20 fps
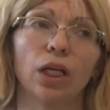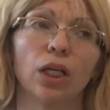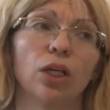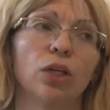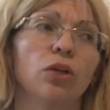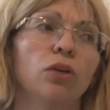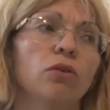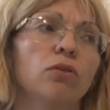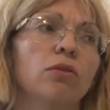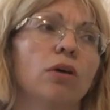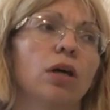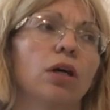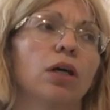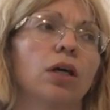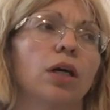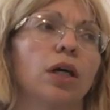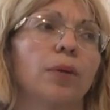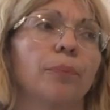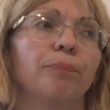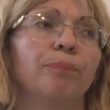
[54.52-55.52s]
You know,
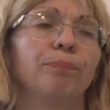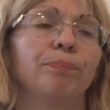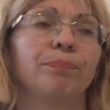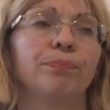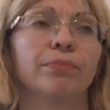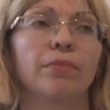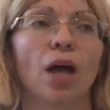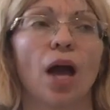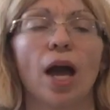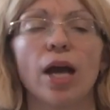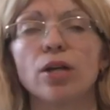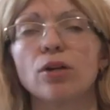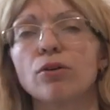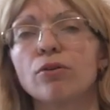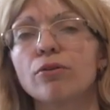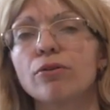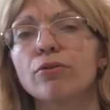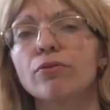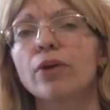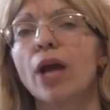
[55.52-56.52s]
I
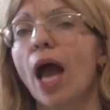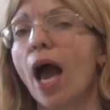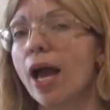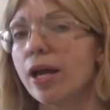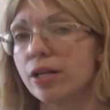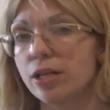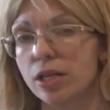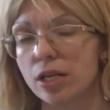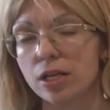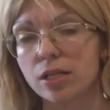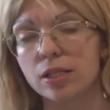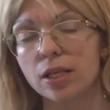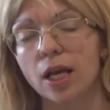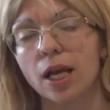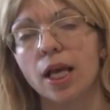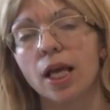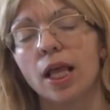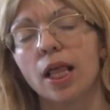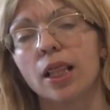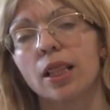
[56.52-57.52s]
know three ideas
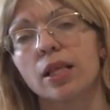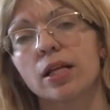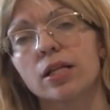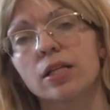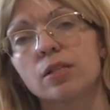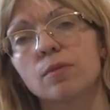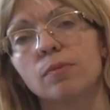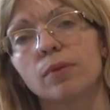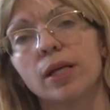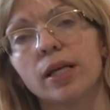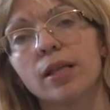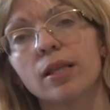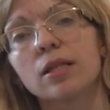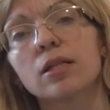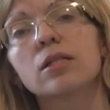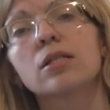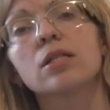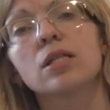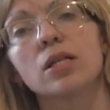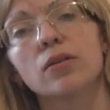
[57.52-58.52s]
that explain
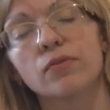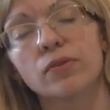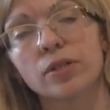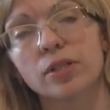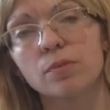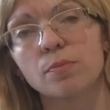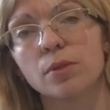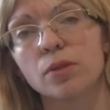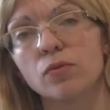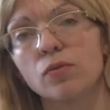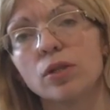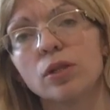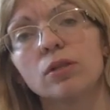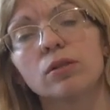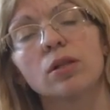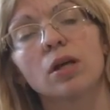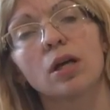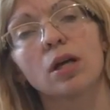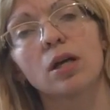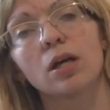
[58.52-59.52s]
the difference
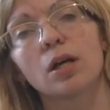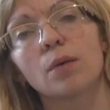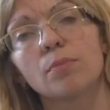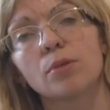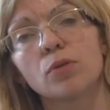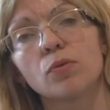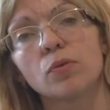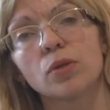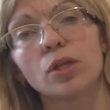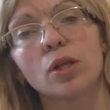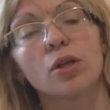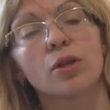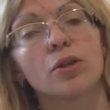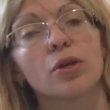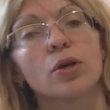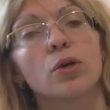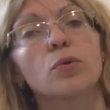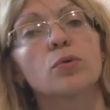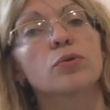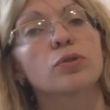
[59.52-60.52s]
between
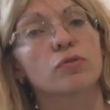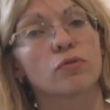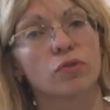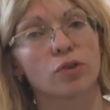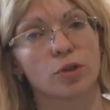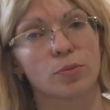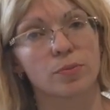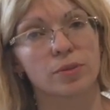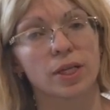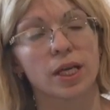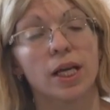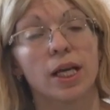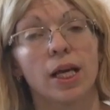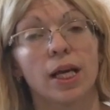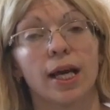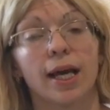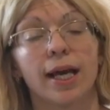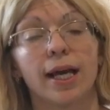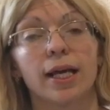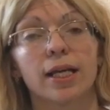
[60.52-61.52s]
those verbs,
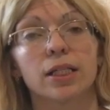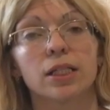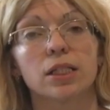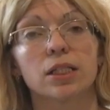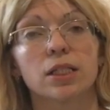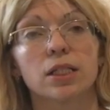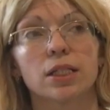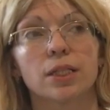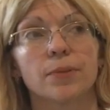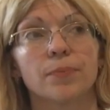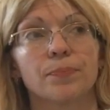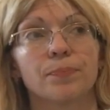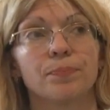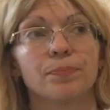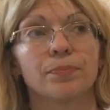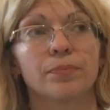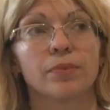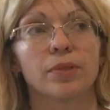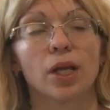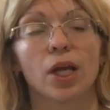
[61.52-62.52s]
and
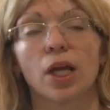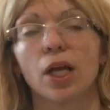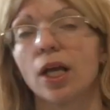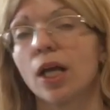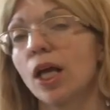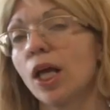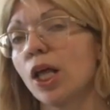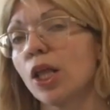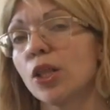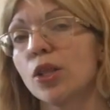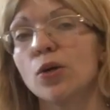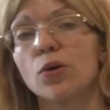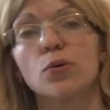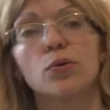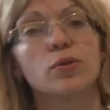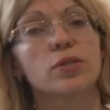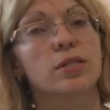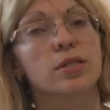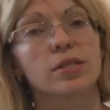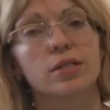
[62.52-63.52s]

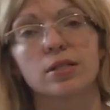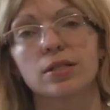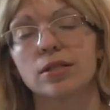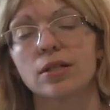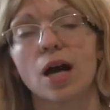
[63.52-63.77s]
those